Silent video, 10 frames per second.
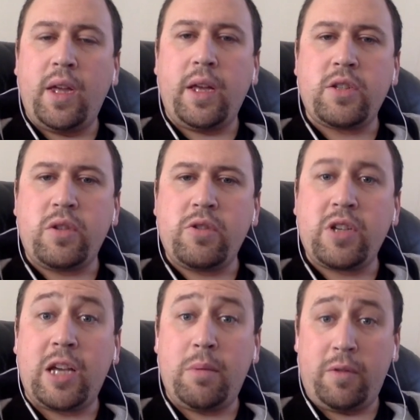So there's a
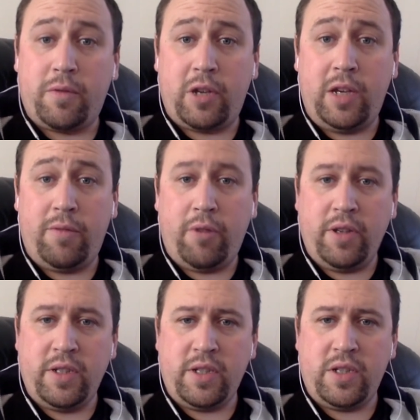couple of key
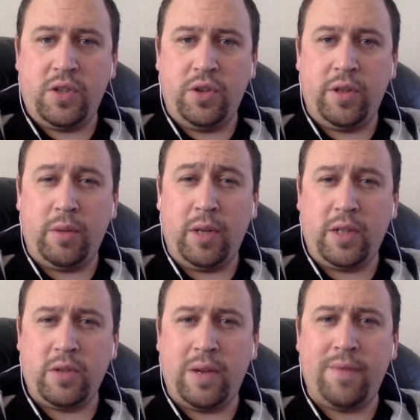phrases here that I would like
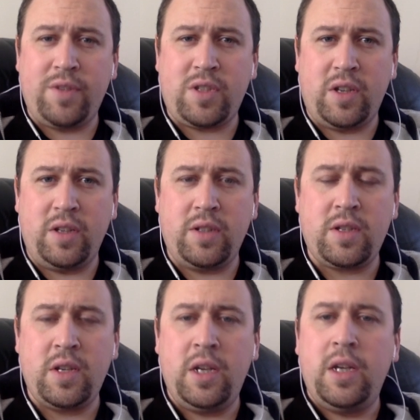to emphasize.
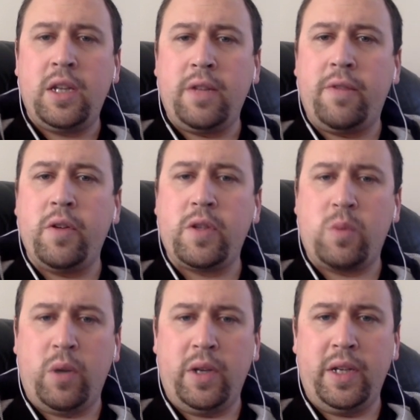The first
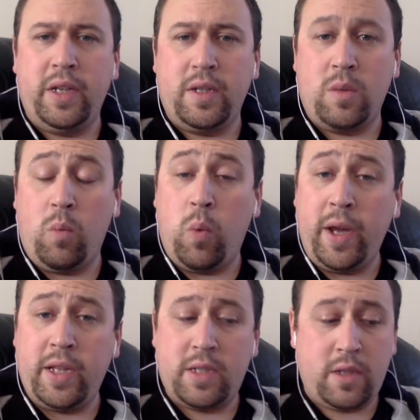one is
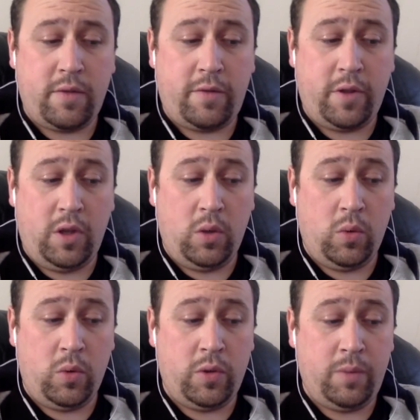wait for the
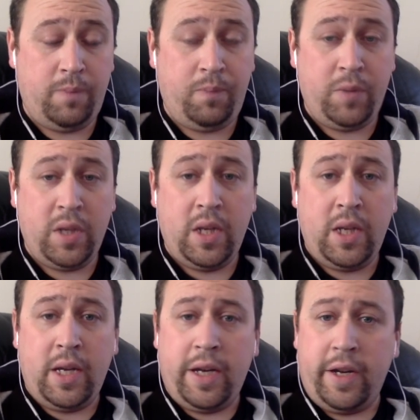Lord.
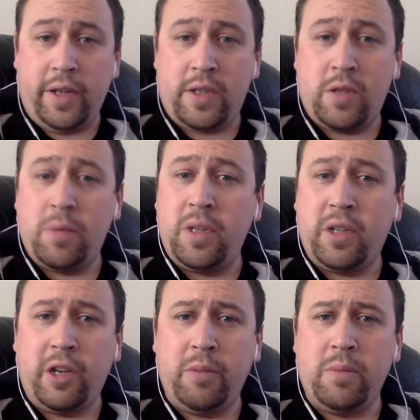So many
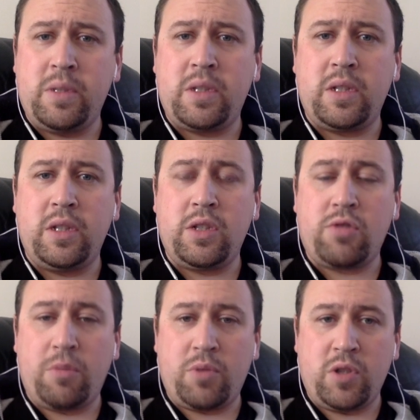times in
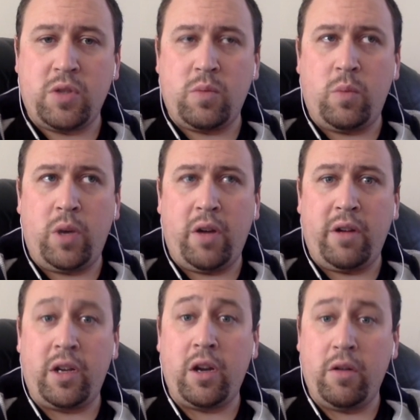scriptures we are
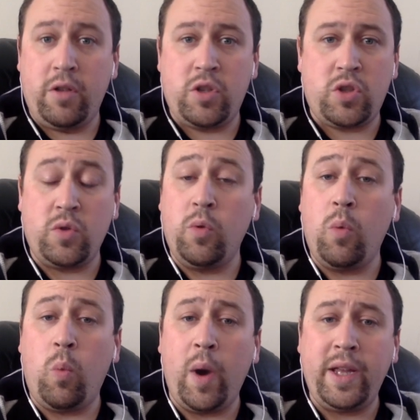encouraged to
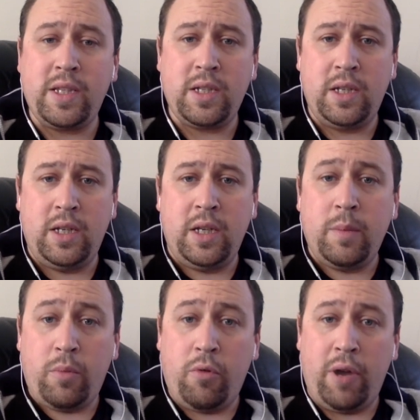wait,
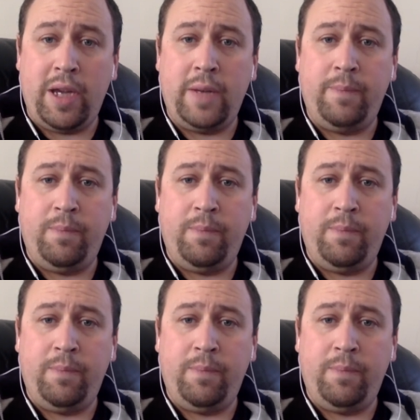pray,